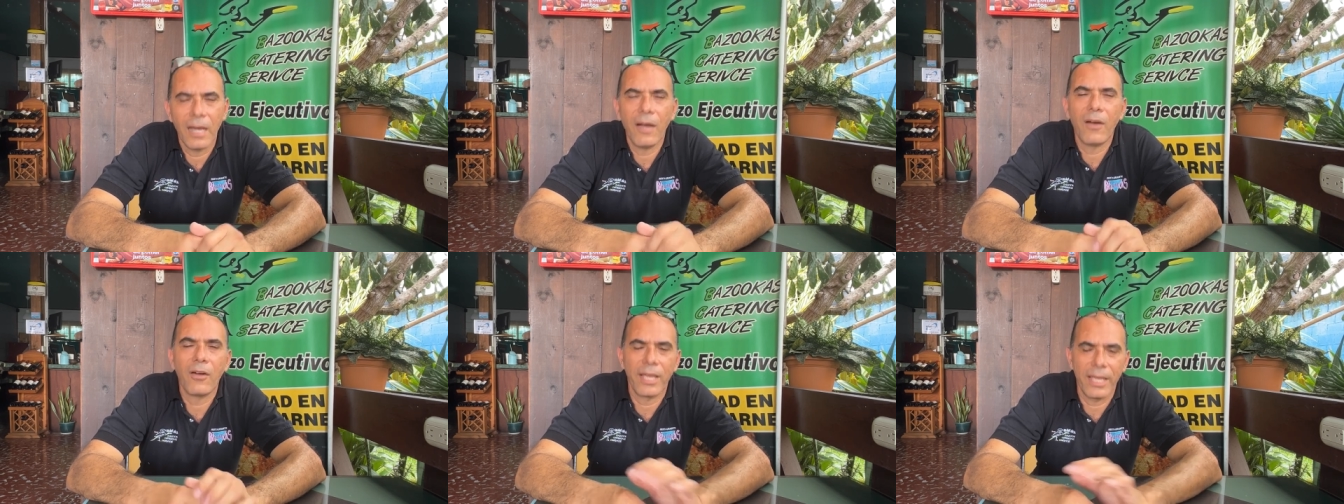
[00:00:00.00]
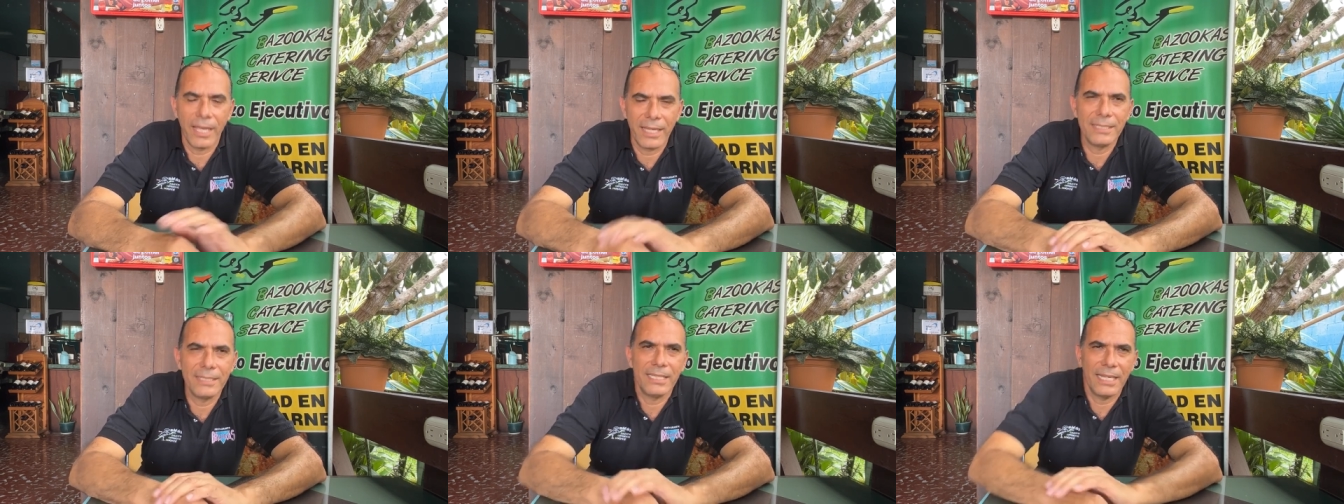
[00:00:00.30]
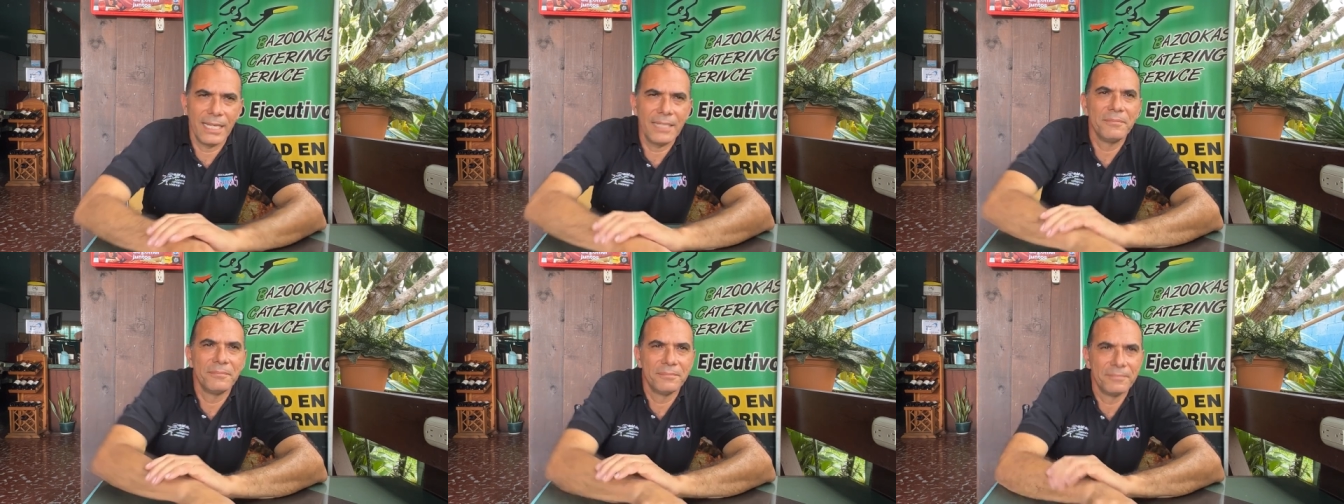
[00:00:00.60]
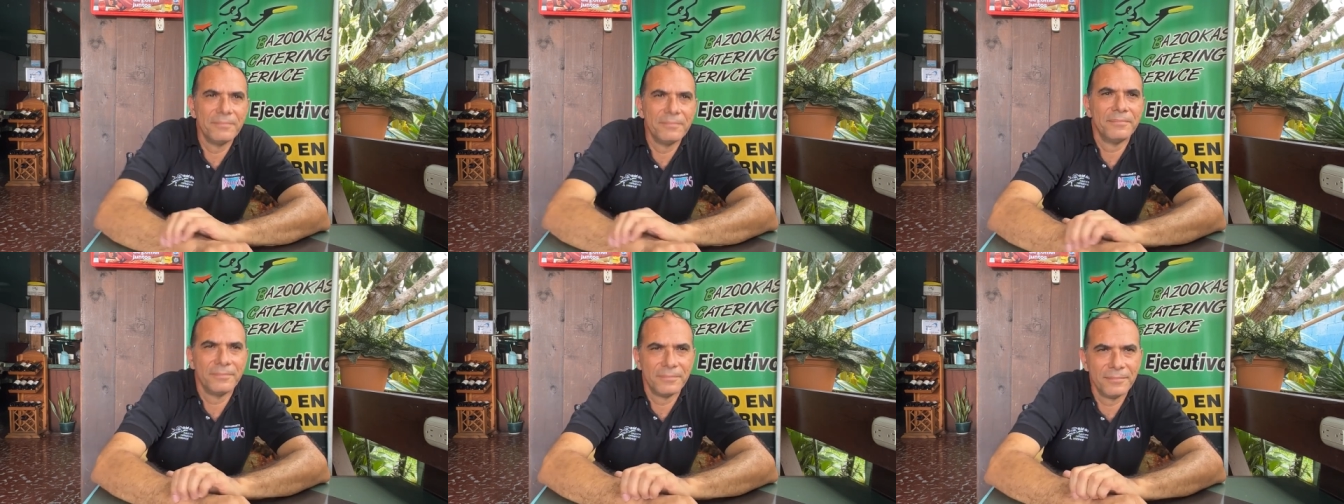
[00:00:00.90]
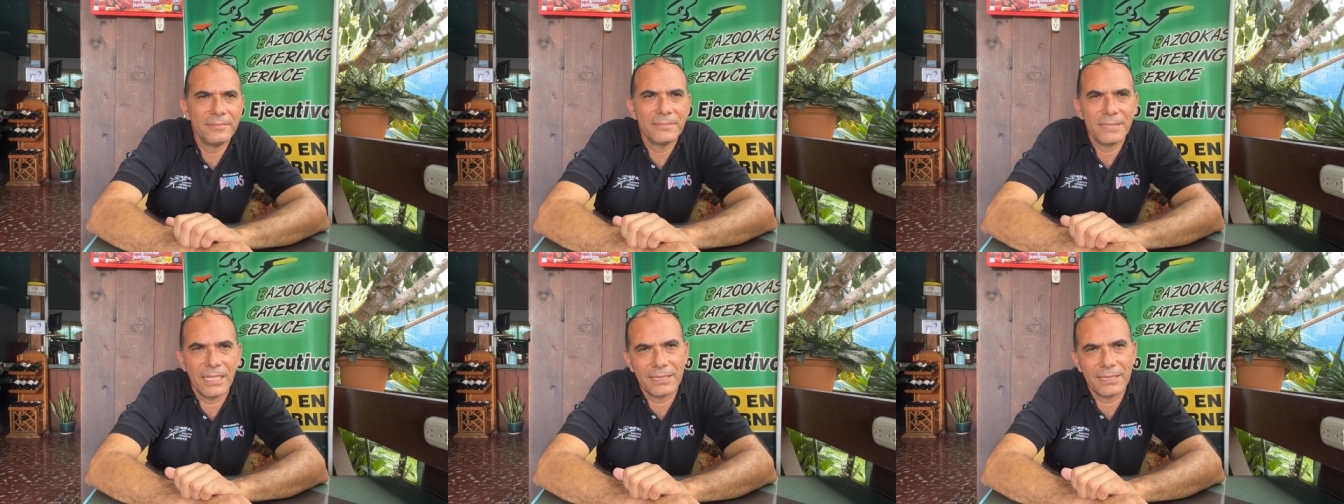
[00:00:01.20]
Okay, yeah, mm
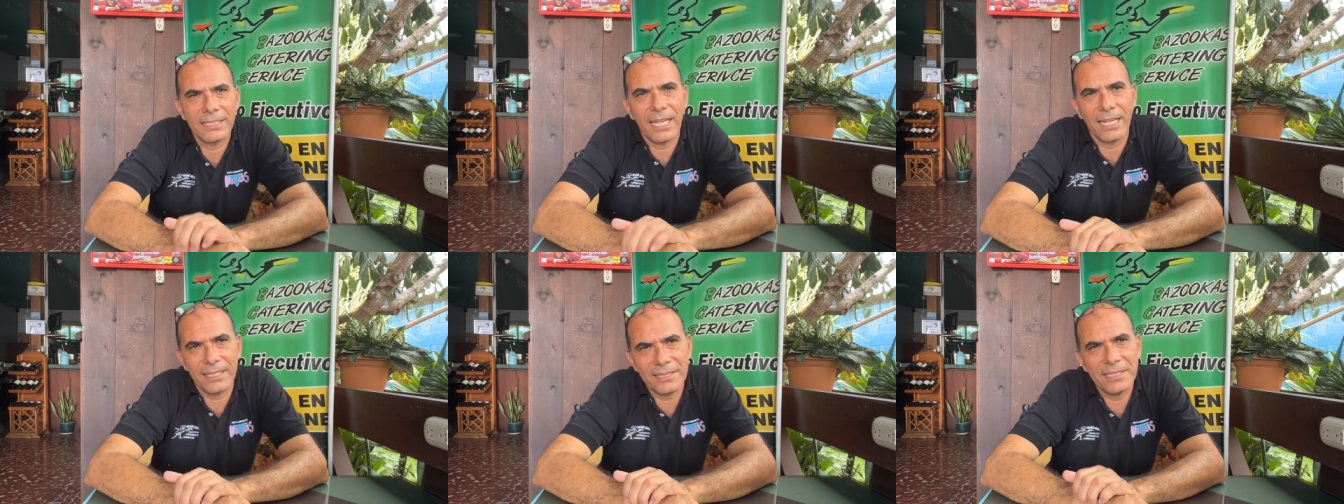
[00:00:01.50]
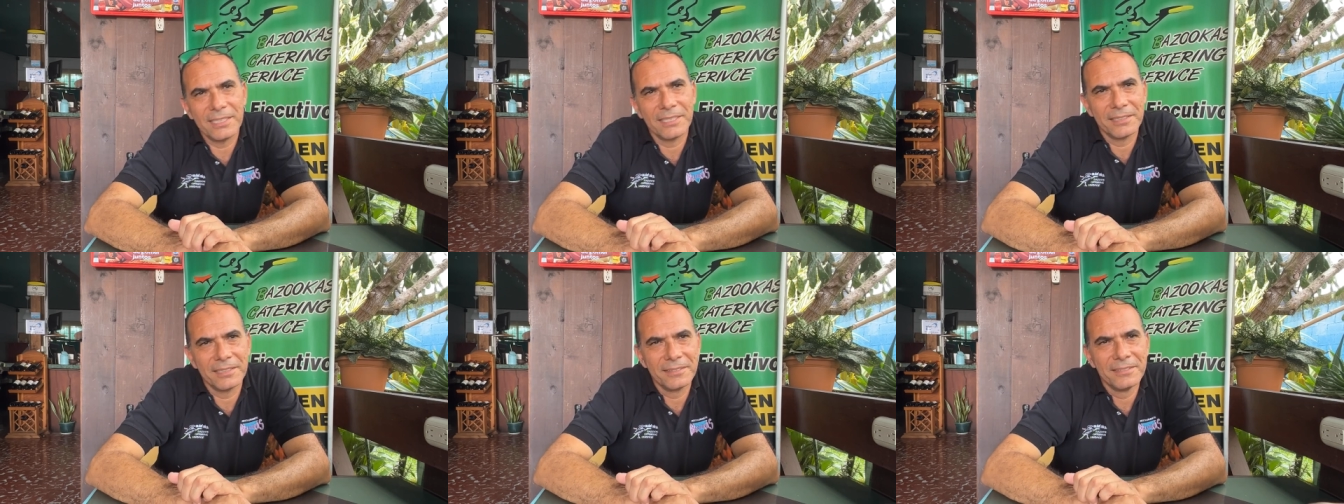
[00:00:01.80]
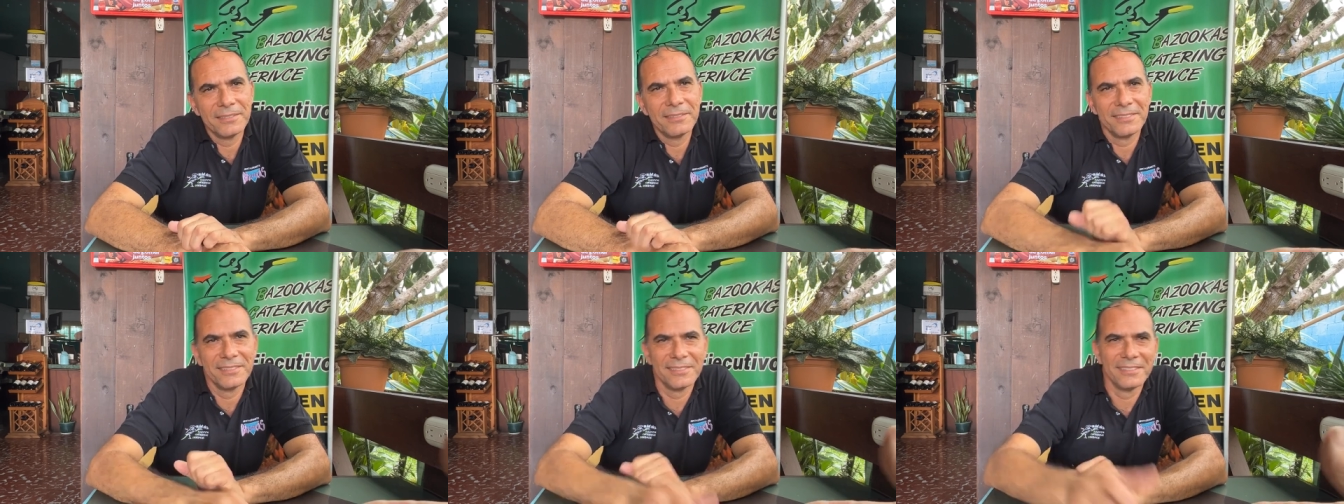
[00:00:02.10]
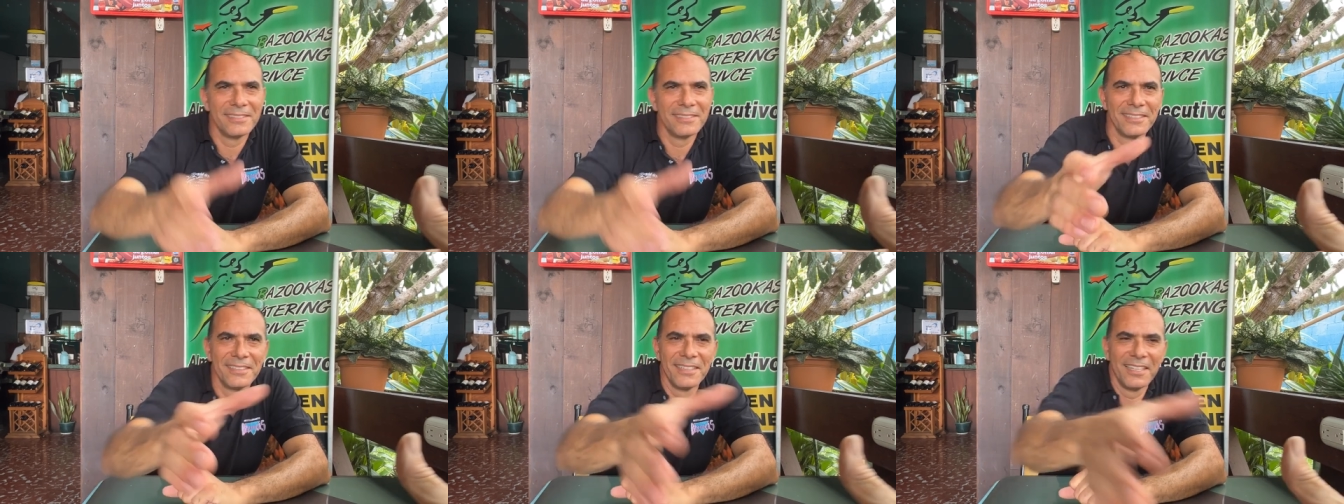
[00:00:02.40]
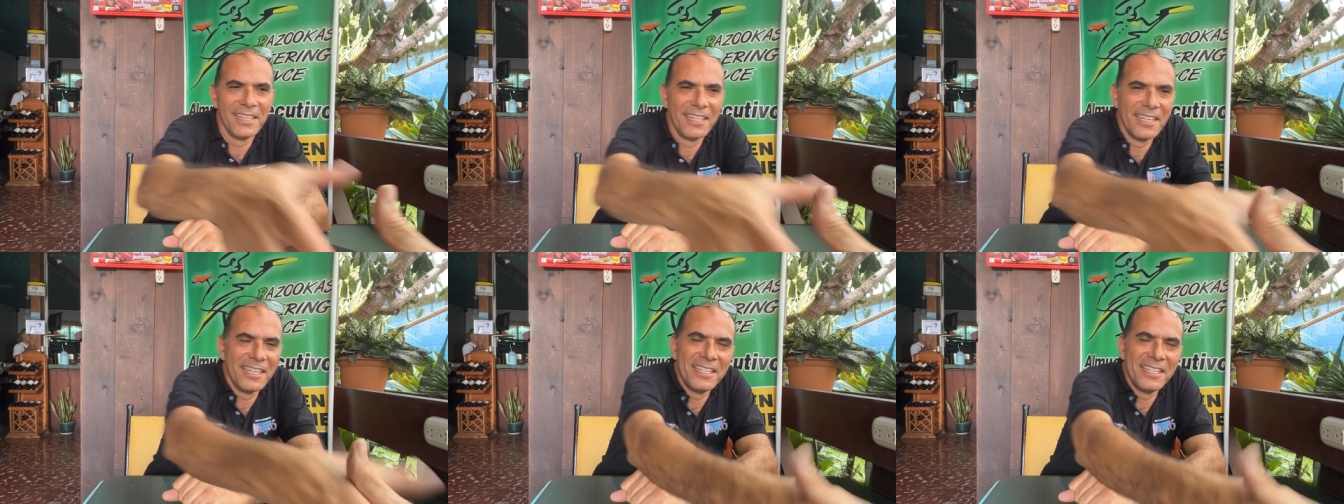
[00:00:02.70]
-hmm, exactly. Thank you,
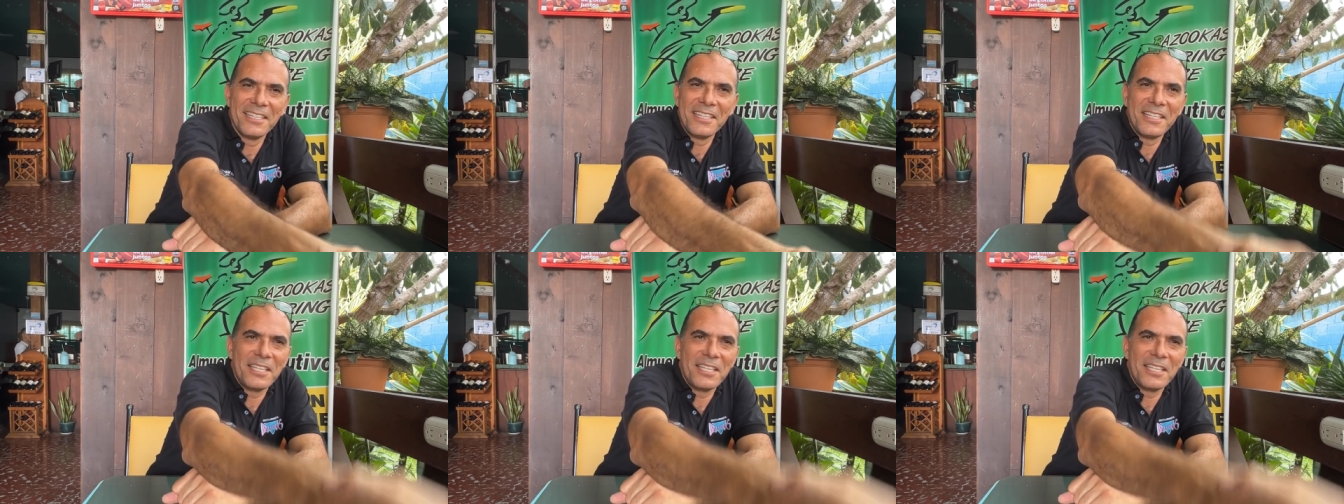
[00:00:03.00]
amigo.